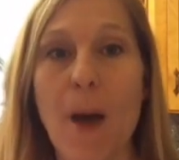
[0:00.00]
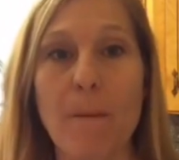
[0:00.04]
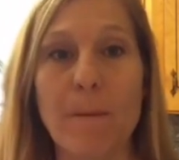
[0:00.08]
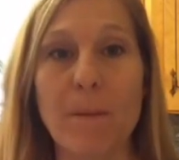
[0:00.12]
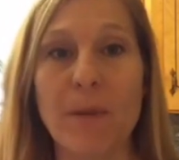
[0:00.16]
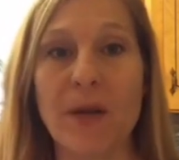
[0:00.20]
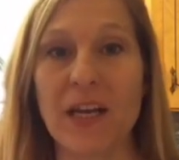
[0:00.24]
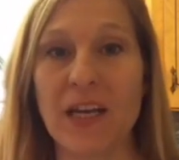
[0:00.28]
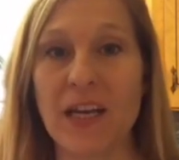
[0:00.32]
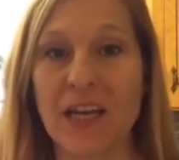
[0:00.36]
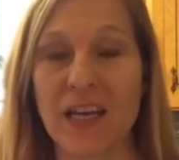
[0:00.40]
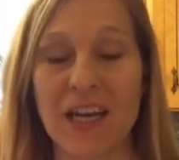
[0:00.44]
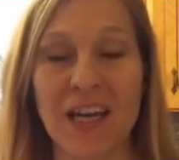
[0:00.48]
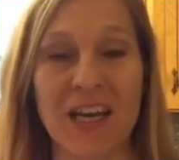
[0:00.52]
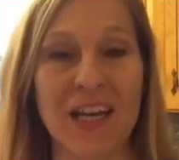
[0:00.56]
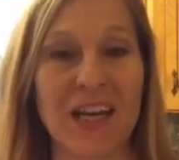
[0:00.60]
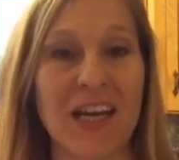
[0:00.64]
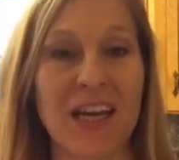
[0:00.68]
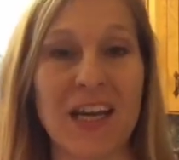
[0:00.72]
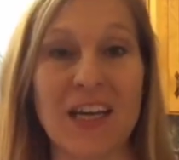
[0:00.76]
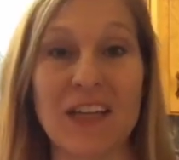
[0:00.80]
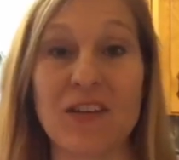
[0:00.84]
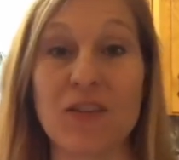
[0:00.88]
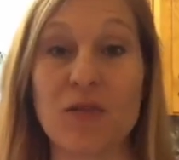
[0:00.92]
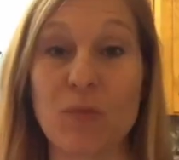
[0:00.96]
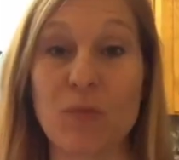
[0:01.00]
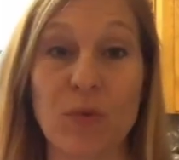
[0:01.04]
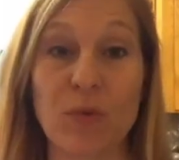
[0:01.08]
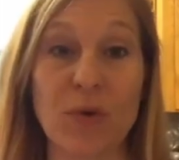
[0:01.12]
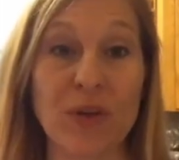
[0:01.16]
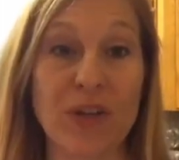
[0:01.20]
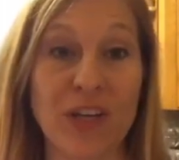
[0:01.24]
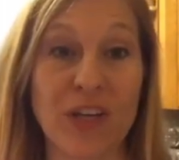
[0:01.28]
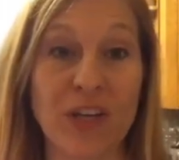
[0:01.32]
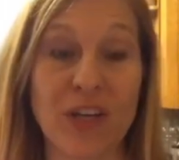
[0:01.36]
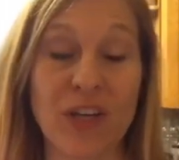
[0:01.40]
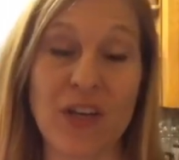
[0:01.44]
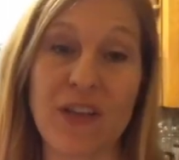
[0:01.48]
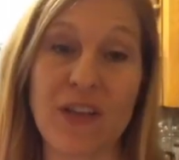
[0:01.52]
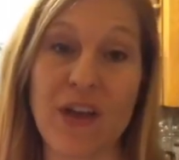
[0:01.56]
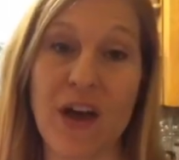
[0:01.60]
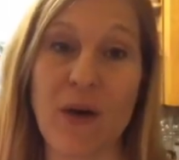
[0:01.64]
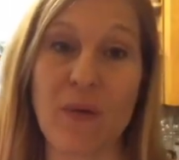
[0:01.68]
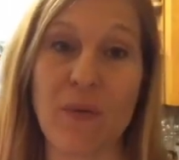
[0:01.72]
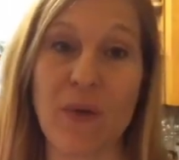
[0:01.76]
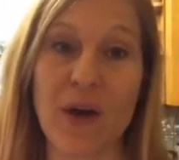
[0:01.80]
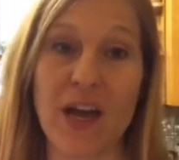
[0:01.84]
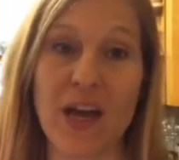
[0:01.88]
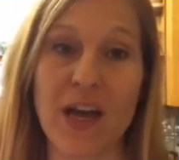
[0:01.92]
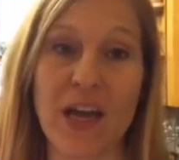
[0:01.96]
But again, it's really good
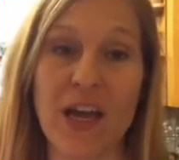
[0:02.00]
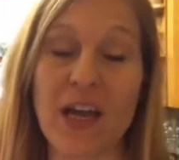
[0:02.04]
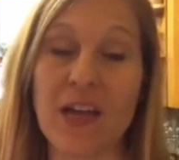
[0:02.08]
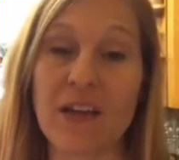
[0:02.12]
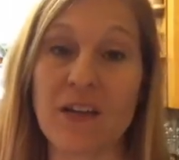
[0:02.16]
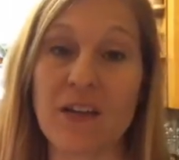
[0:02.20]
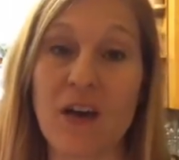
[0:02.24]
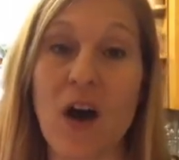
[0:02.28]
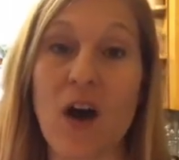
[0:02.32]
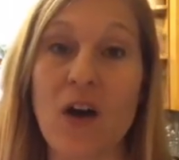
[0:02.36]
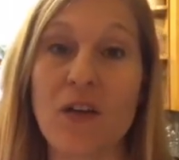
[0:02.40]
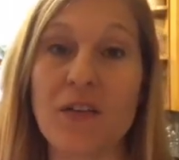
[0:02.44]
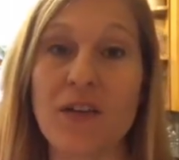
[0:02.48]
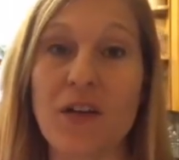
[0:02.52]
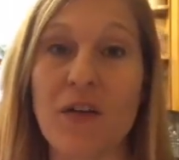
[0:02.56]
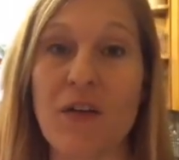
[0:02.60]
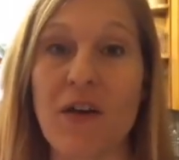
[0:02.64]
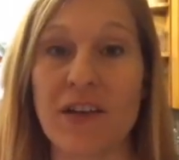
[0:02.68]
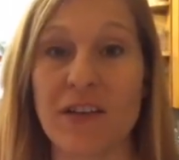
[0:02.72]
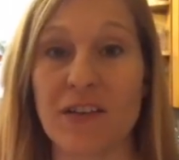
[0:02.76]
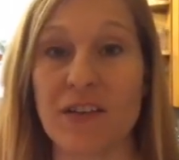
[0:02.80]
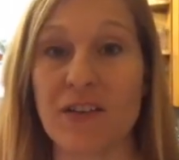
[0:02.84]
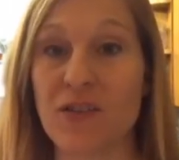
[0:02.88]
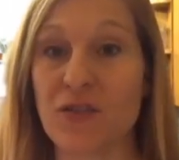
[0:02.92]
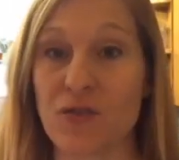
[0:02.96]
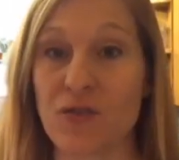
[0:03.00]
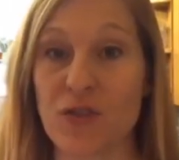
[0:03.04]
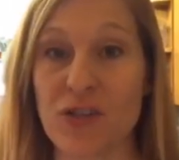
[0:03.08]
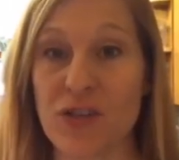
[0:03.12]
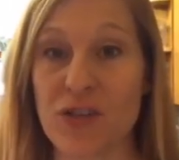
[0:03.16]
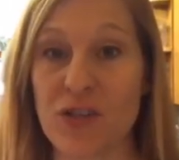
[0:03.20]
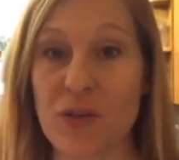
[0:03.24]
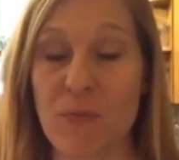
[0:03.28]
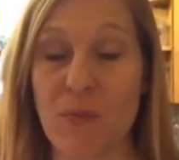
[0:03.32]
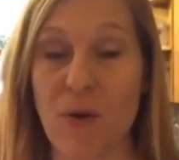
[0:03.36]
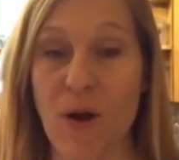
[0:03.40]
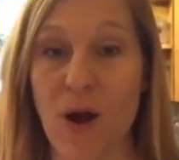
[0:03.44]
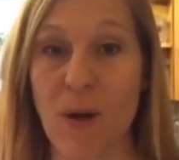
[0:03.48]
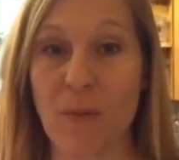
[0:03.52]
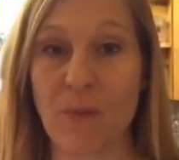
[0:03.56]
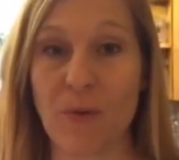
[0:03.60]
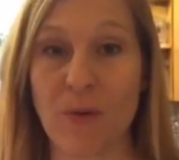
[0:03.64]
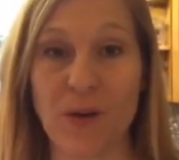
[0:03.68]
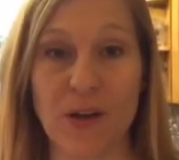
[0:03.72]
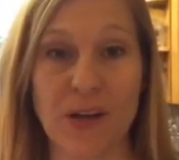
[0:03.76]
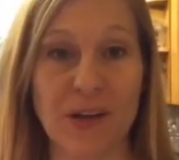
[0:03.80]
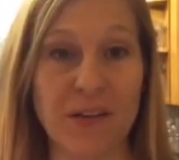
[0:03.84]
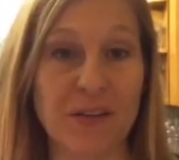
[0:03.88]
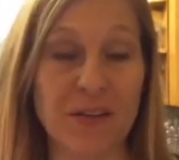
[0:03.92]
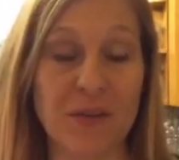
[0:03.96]
that way. It also has astringent
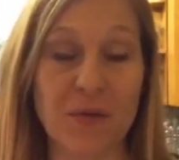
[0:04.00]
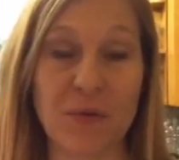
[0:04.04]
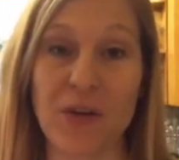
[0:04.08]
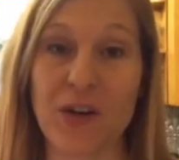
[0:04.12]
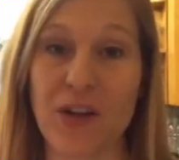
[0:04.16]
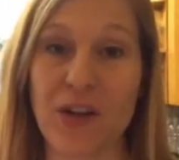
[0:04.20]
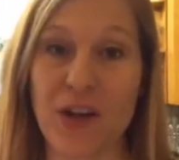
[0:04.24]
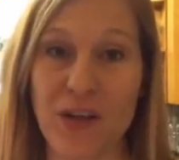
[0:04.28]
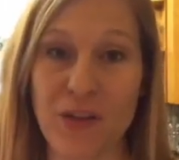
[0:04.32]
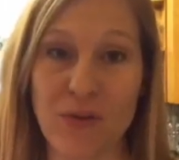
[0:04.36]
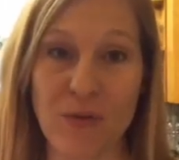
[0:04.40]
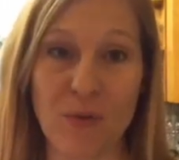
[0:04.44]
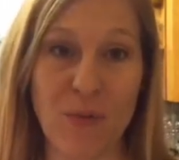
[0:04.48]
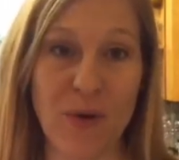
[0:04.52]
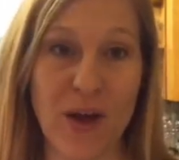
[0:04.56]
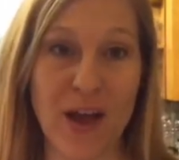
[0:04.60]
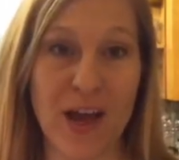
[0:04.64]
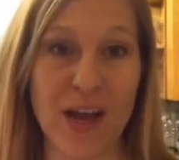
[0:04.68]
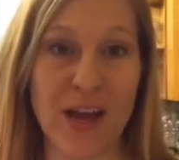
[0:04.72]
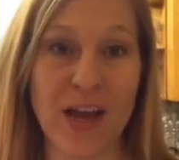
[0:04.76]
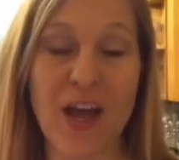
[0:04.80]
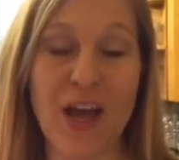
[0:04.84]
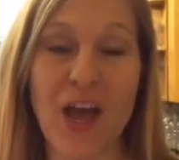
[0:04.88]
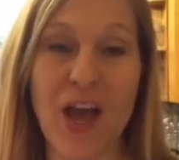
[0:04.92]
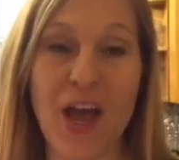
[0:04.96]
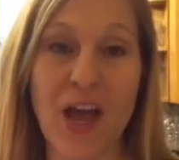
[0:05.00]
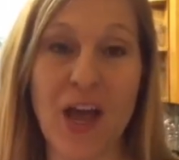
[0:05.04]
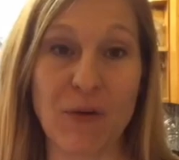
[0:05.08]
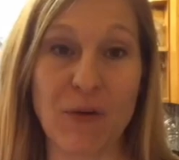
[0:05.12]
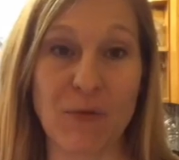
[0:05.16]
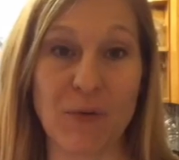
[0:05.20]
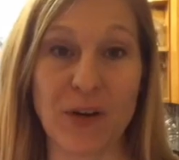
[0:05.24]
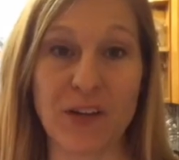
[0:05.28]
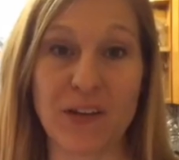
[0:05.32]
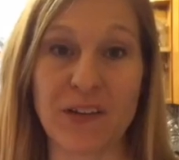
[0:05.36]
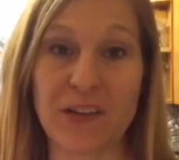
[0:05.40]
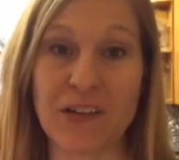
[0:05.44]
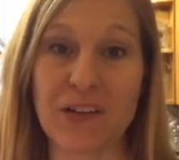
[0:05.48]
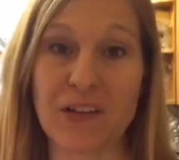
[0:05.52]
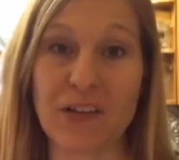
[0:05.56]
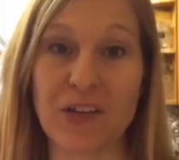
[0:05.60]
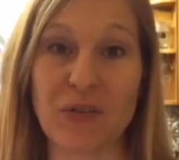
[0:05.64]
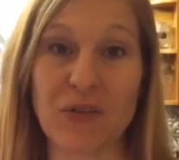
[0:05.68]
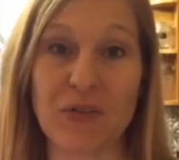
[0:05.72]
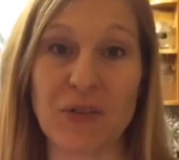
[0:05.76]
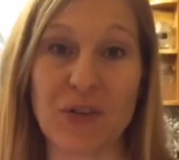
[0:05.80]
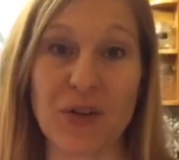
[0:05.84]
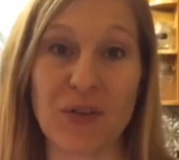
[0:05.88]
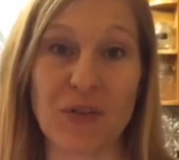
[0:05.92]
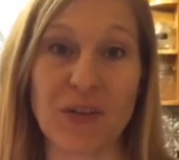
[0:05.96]
properties, so another way and reason to
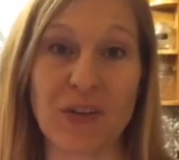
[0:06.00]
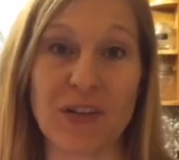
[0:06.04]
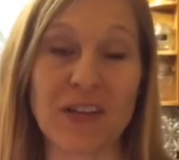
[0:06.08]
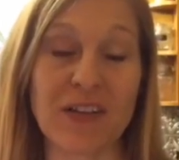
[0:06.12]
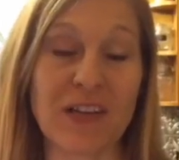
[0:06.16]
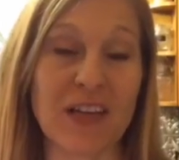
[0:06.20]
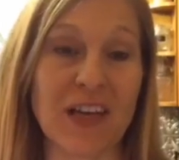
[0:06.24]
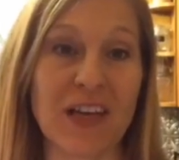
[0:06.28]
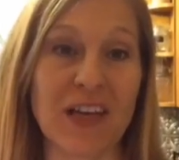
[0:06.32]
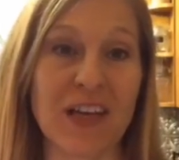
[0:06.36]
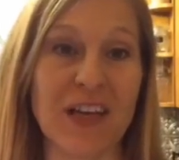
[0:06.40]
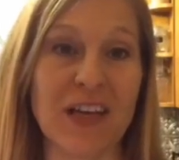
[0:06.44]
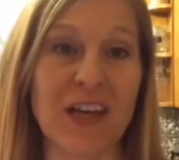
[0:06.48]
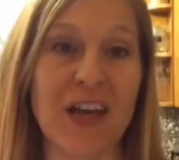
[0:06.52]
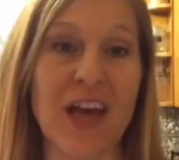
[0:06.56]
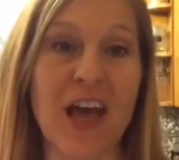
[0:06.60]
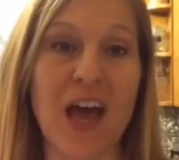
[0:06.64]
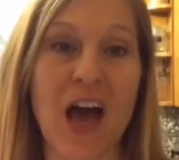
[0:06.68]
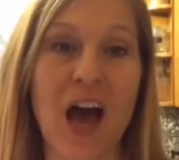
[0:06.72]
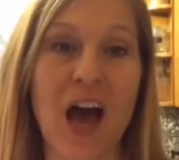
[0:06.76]
use it on the skin.